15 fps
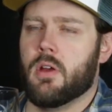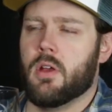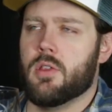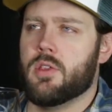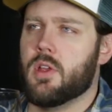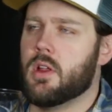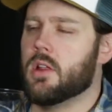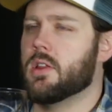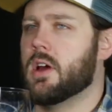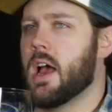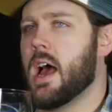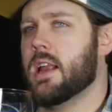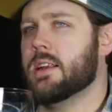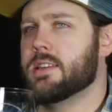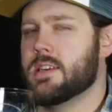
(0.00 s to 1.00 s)
the
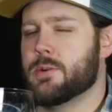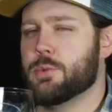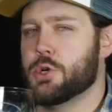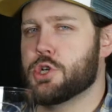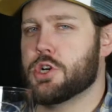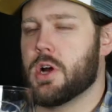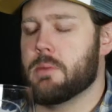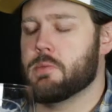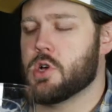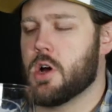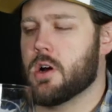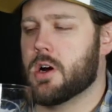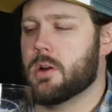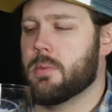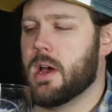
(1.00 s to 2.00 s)
kind of temperature I'm
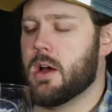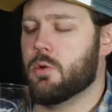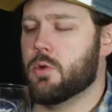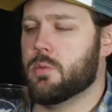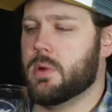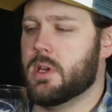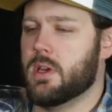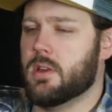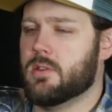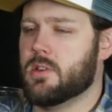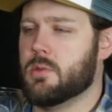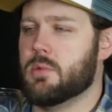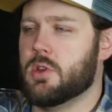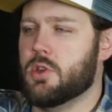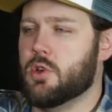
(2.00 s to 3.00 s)
talking about would be
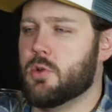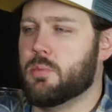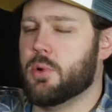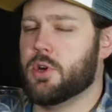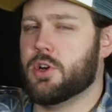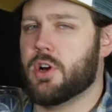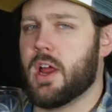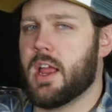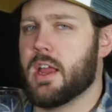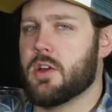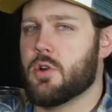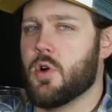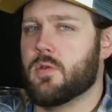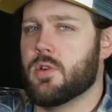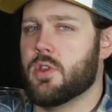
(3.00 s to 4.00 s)
something you could put your
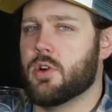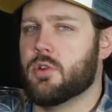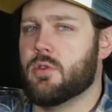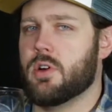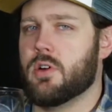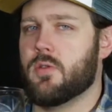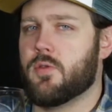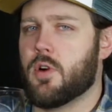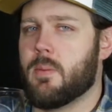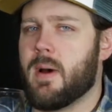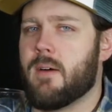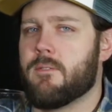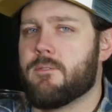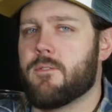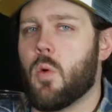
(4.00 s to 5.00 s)
hand over the grill for
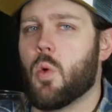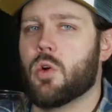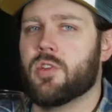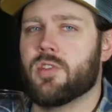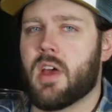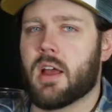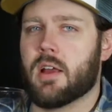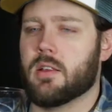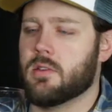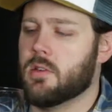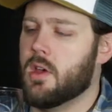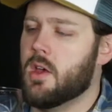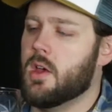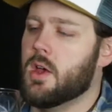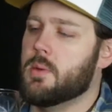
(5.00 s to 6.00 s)
about 4 seconds.
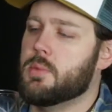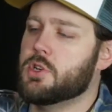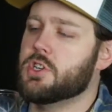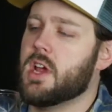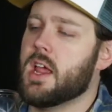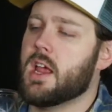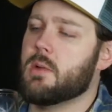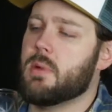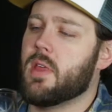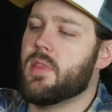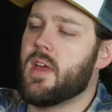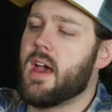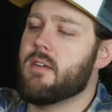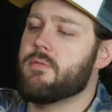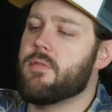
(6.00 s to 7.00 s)
Put your hand about
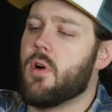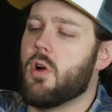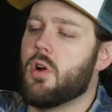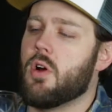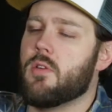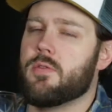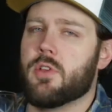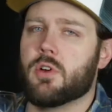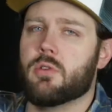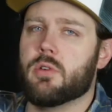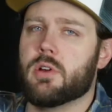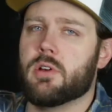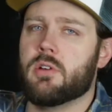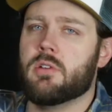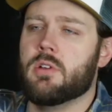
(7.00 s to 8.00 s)
that far off the
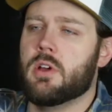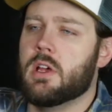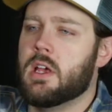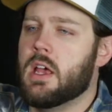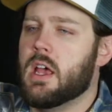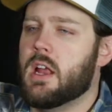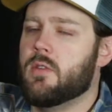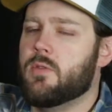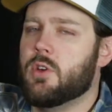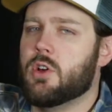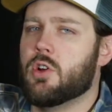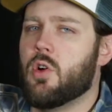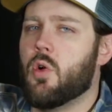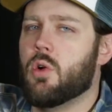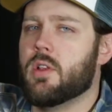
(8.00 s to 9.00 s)
grill, and if you
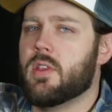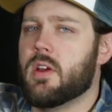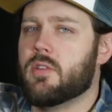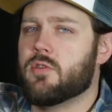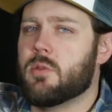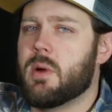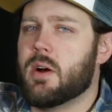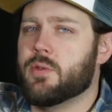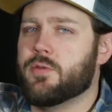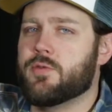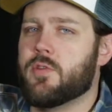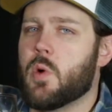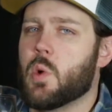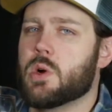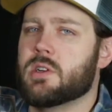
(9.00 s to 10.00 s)
can hold it there for about
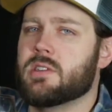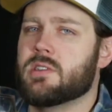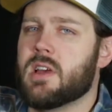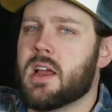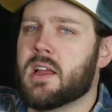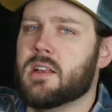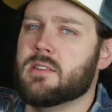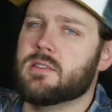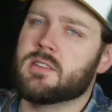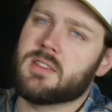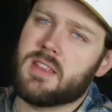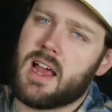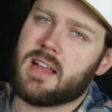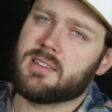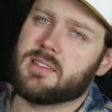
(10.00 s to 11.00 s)
4 seconds,
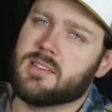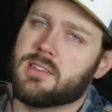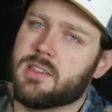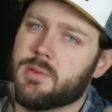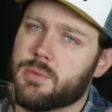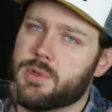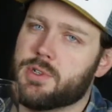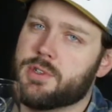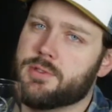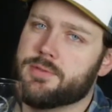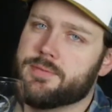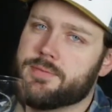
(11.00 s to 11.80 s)
that's the temperature.